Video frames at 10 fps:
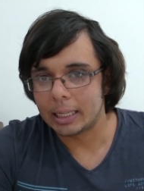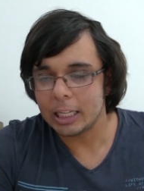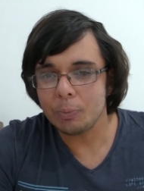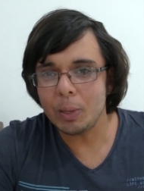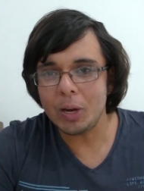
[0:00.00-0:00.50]

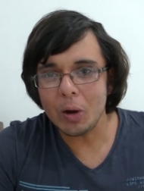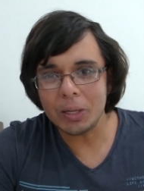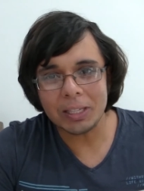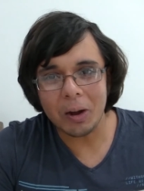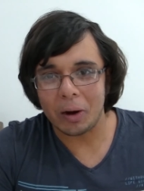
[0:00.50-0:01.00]
just because
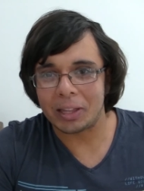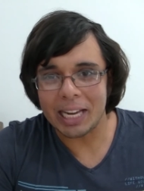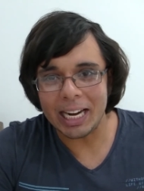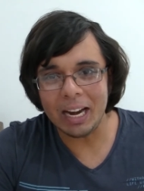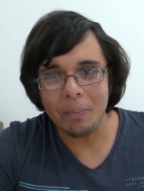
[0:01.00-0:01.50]
it's got a
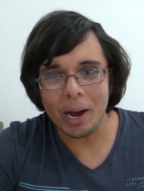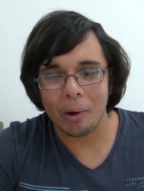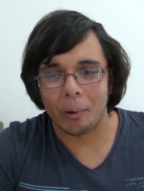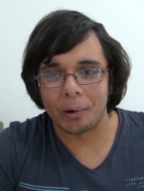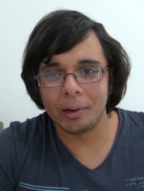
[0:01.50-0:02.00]
teddy
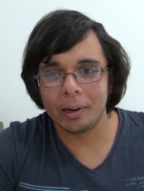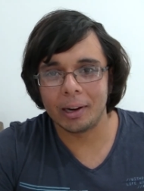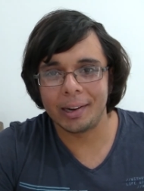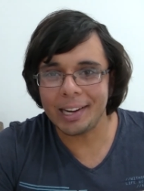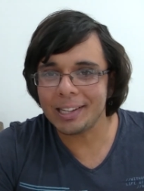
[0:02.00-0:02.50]
bear on it
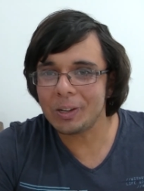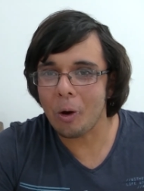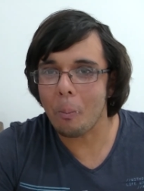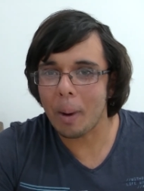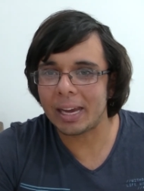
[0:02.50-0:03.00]
does
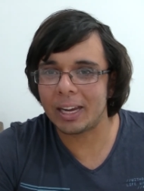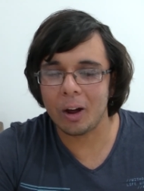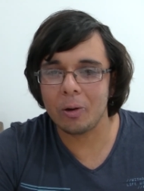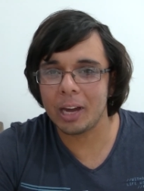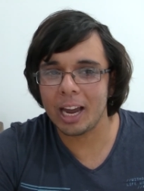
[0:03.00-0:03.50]
not make it
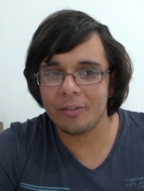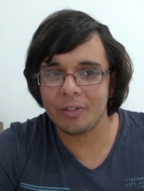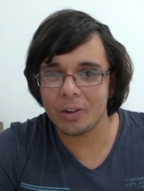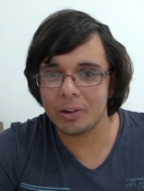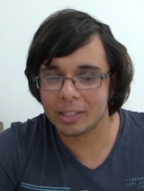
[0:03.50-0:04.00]
okay for
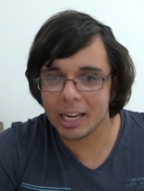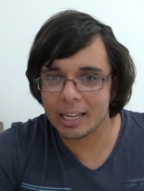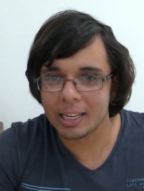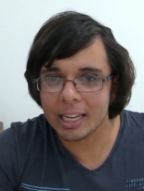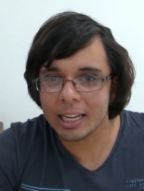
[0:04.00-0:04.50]
you to
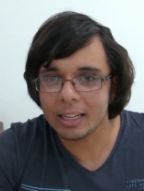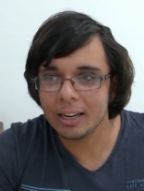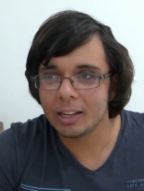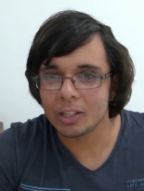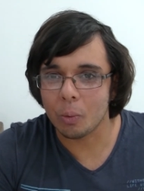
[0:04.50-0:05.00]
take your kid
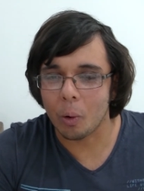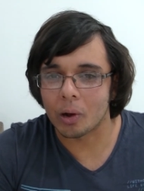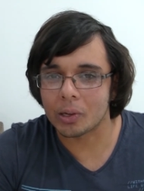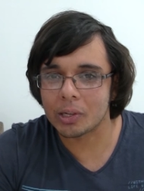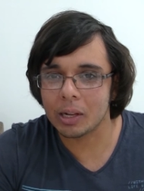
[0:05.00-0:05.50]
to
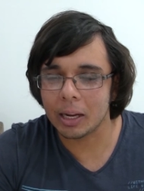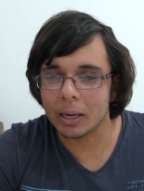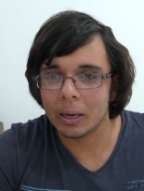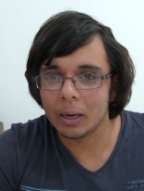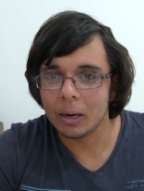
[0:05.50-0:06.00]
watch.
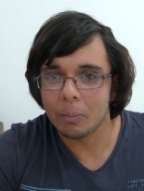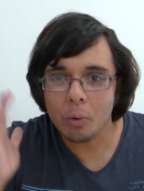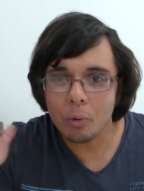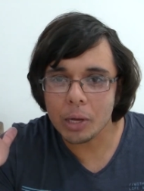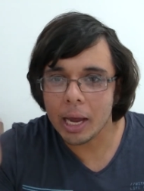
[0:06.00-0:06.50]
Like,
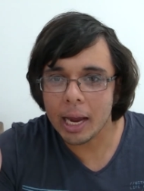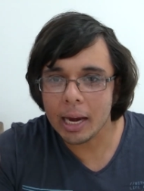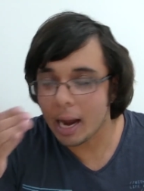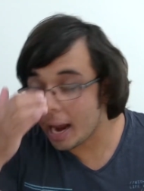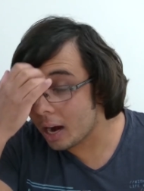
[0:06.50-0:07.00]
pull your
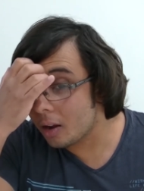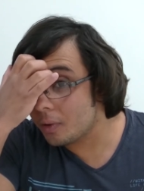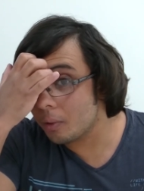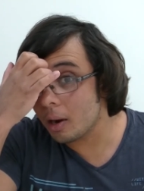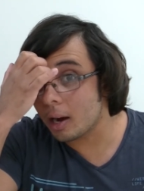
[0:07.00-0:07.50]
head out of
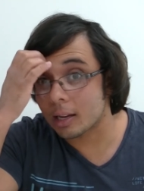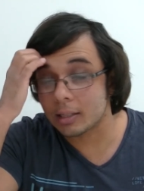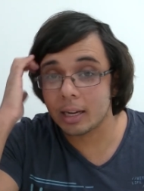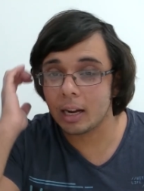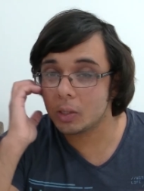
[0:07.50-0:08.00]
your ass.
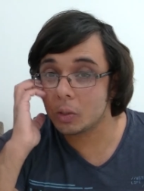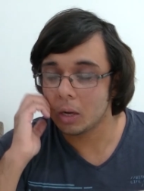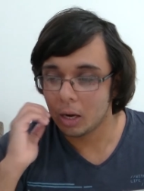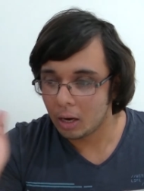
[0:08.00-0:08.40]
Like, us,